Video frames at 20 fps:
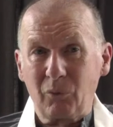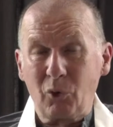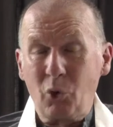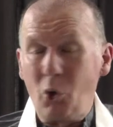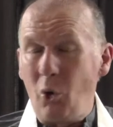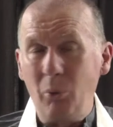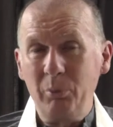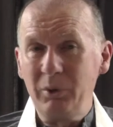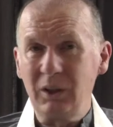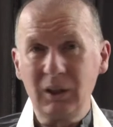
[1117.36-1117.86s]

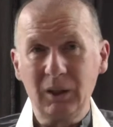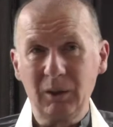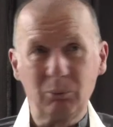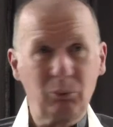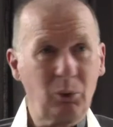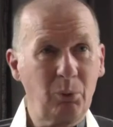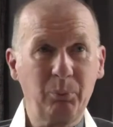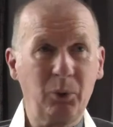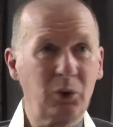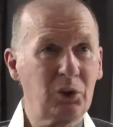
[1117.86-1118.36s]
Nobody
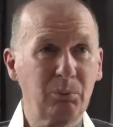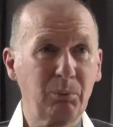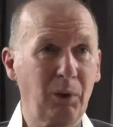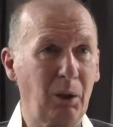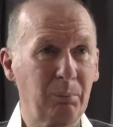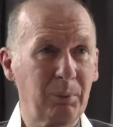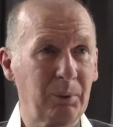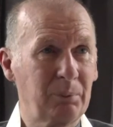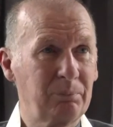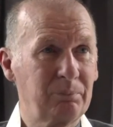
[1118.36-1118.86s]
would put him
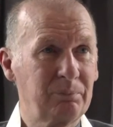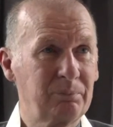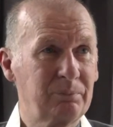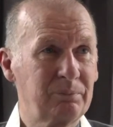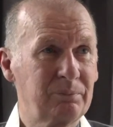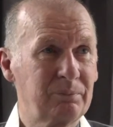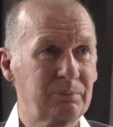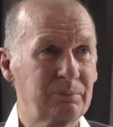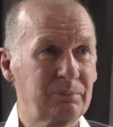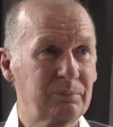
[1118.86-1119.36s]
up.
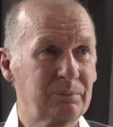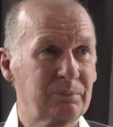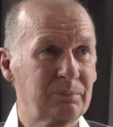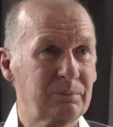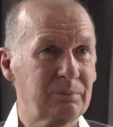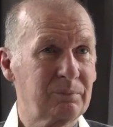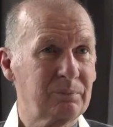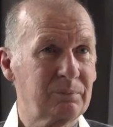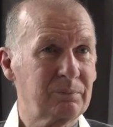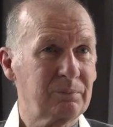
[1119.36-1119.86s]

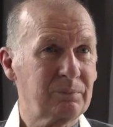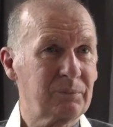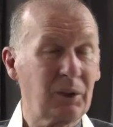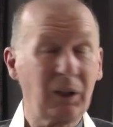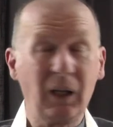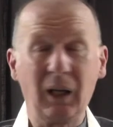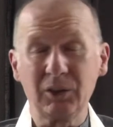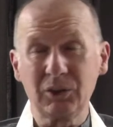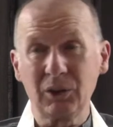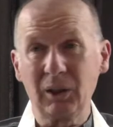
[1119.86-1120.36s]

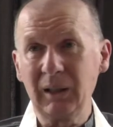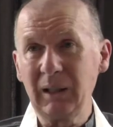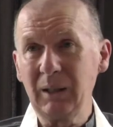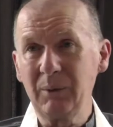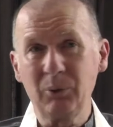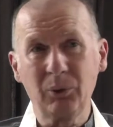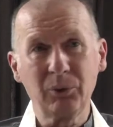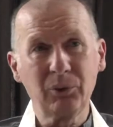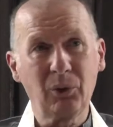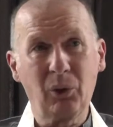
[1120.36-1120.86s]
He had to
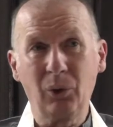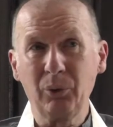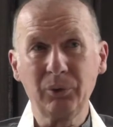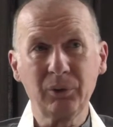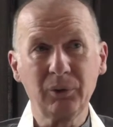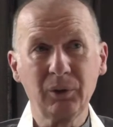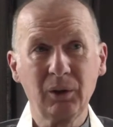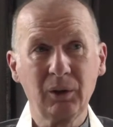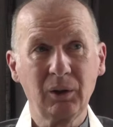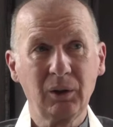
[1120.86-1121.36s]
leave on,
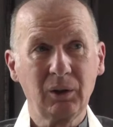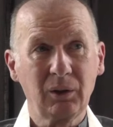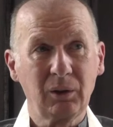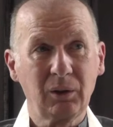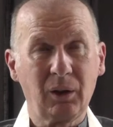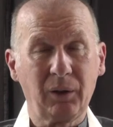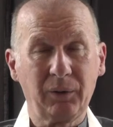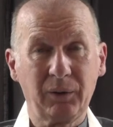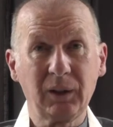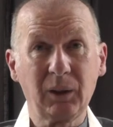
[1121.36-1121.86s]
on
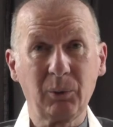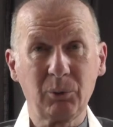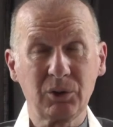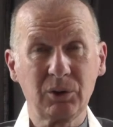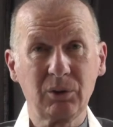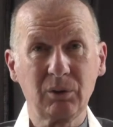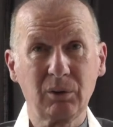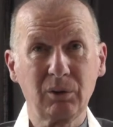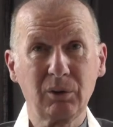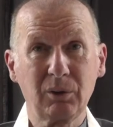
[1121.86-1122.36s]
I think it
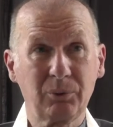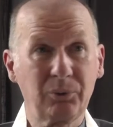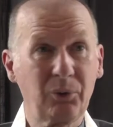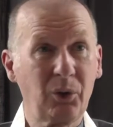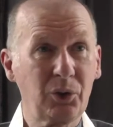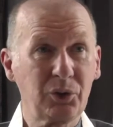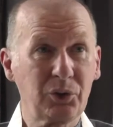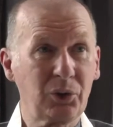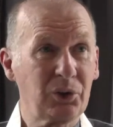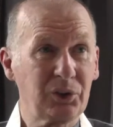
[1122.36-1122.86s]
was on the
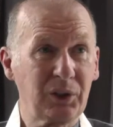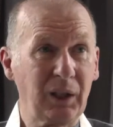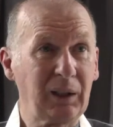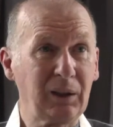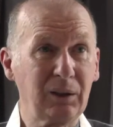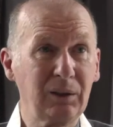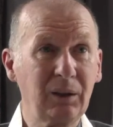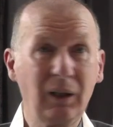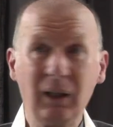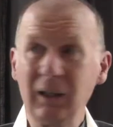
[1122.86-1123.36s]
first or
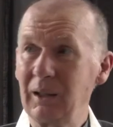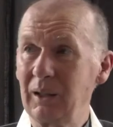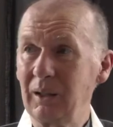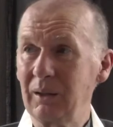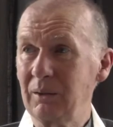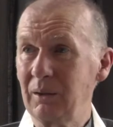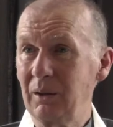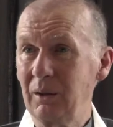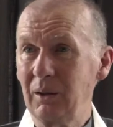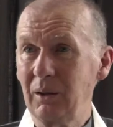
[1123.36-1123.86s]
second day.
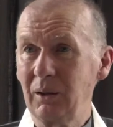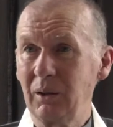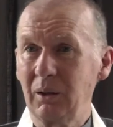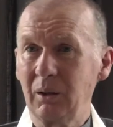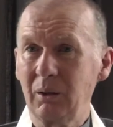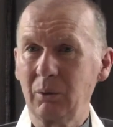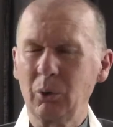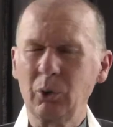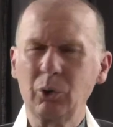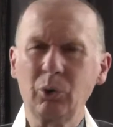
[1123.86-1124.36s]

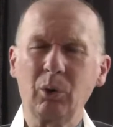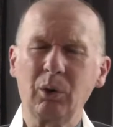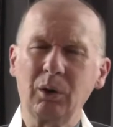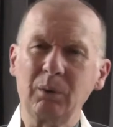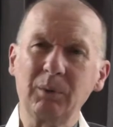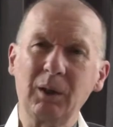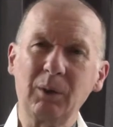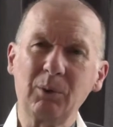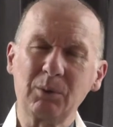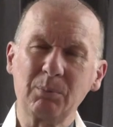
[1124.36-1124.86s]
Oh no,
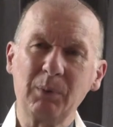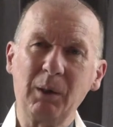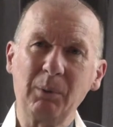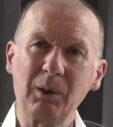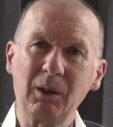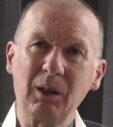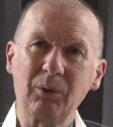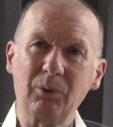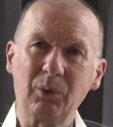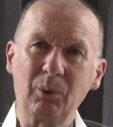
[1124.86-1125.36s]
he was
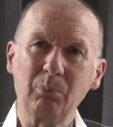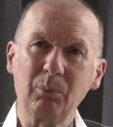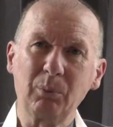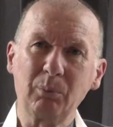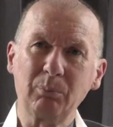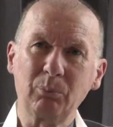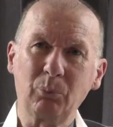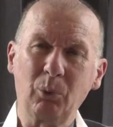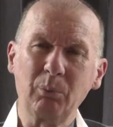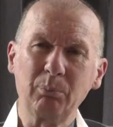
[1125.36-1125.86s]
maybe there for
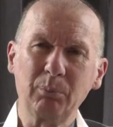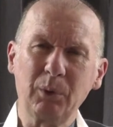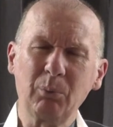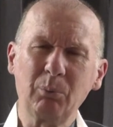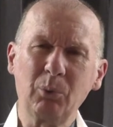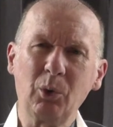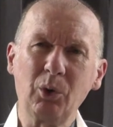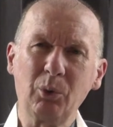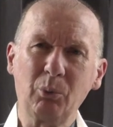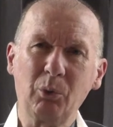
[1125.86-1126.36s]
more
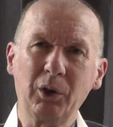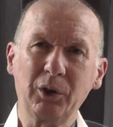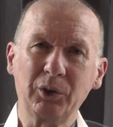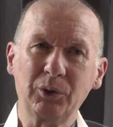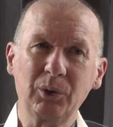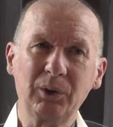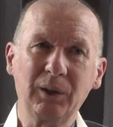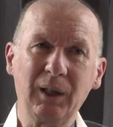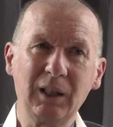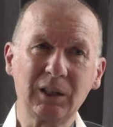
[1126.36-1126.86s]
than one or
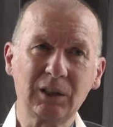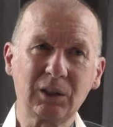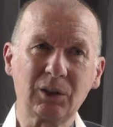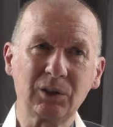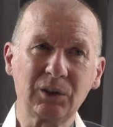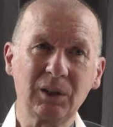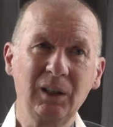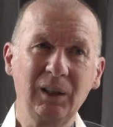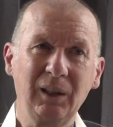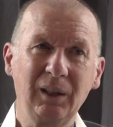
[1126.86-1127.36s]
two days
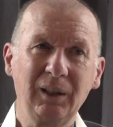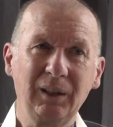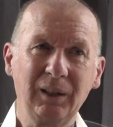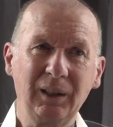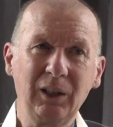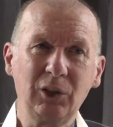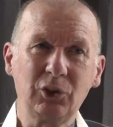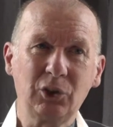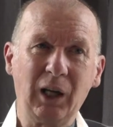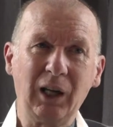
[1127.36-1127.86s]
because
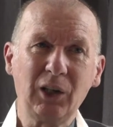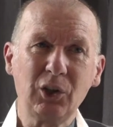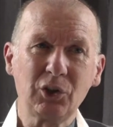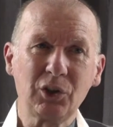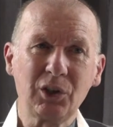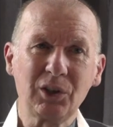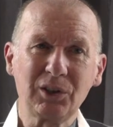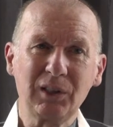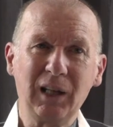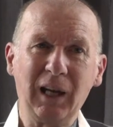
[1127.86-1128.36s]
he
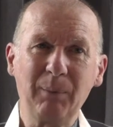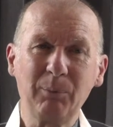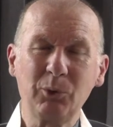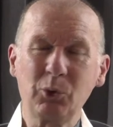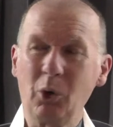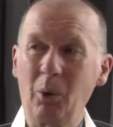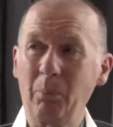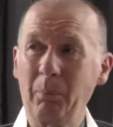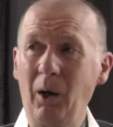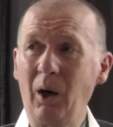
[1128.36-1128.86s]
changed his name
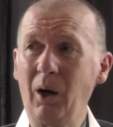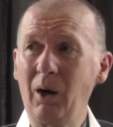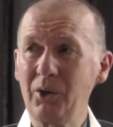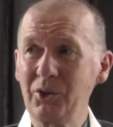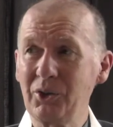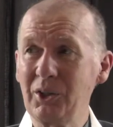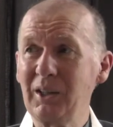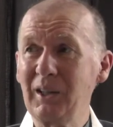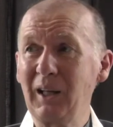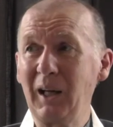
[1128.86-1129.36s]
to a
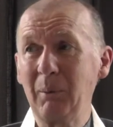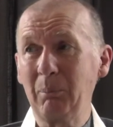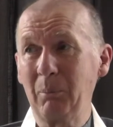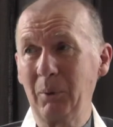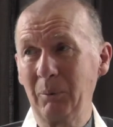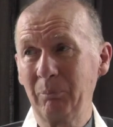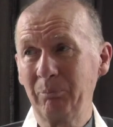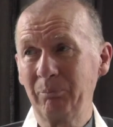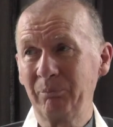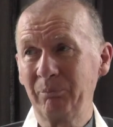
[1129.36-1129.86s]
Parsi name.